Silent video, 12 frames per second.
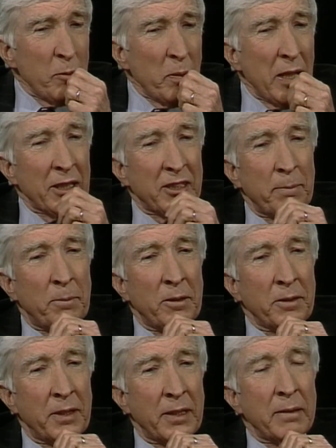It's
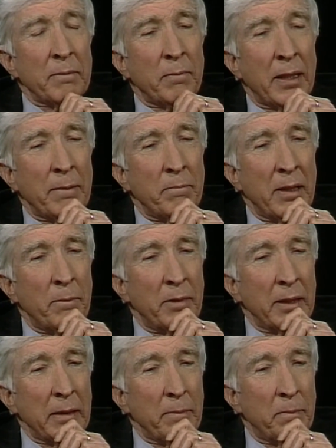possible that my
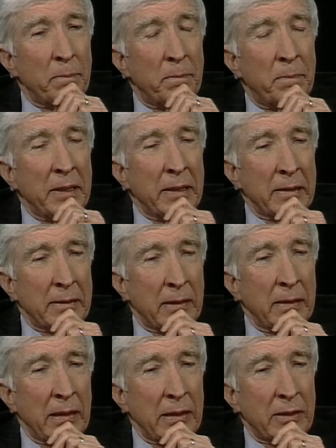memory, being
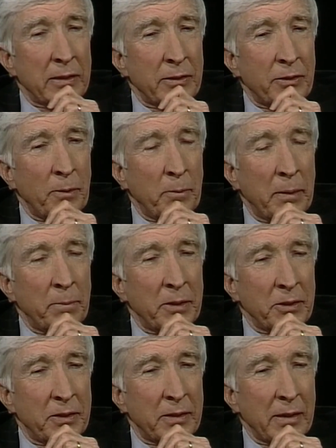tenacious,
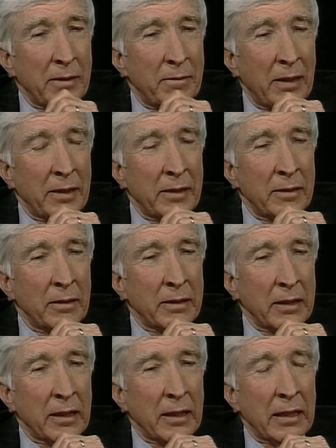remembers a rather
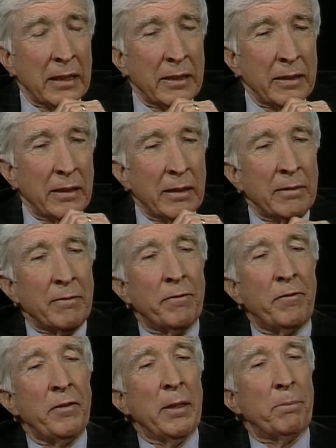unkind and
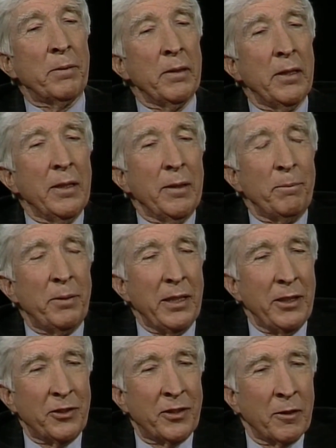flip
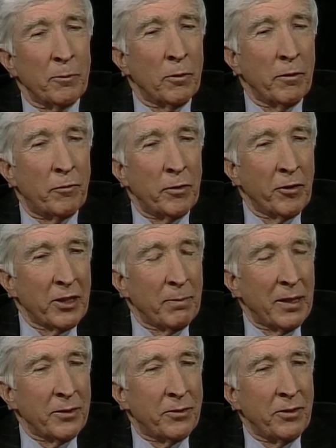piece that Wolfe wrote
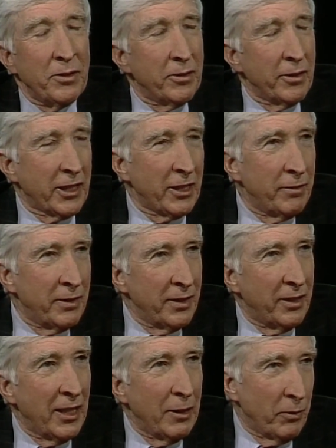about The New Yorker in
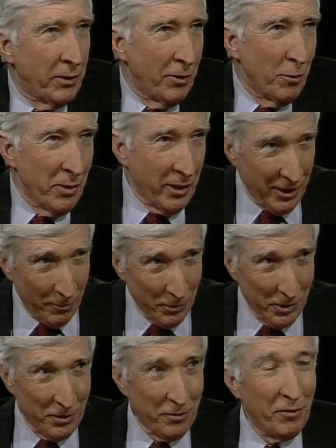a day when nobody
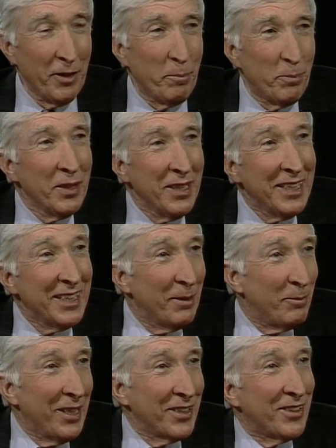was flip
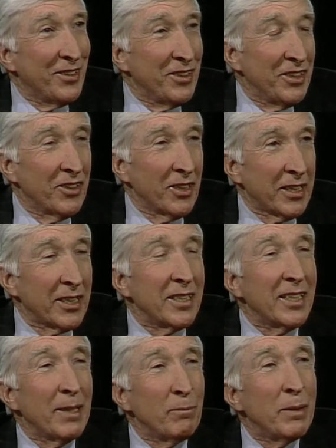about The New Yorker.